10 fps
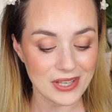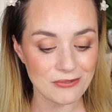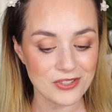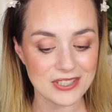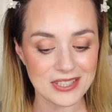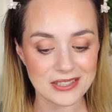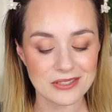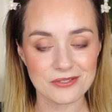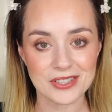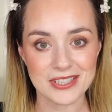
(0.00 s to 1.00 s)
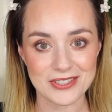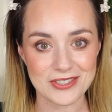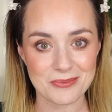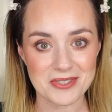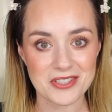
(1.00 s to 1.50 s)
If you did, don't forget to
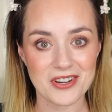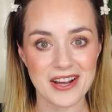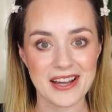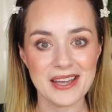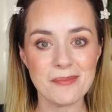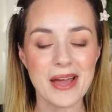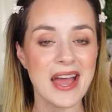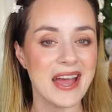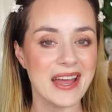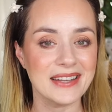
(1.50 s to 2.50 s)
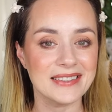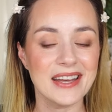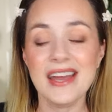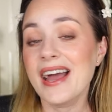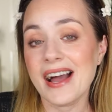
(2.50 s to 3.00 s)
subscribe and
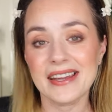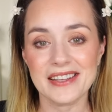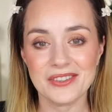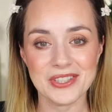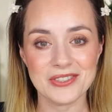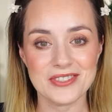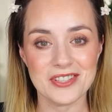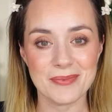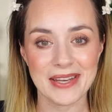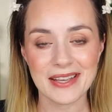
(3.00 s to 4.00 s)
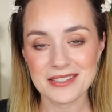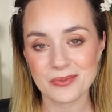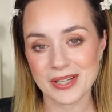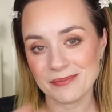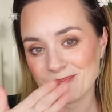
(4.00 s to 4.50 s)
I cannot wait to see you in my next
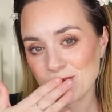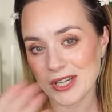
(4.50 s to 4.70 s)
one.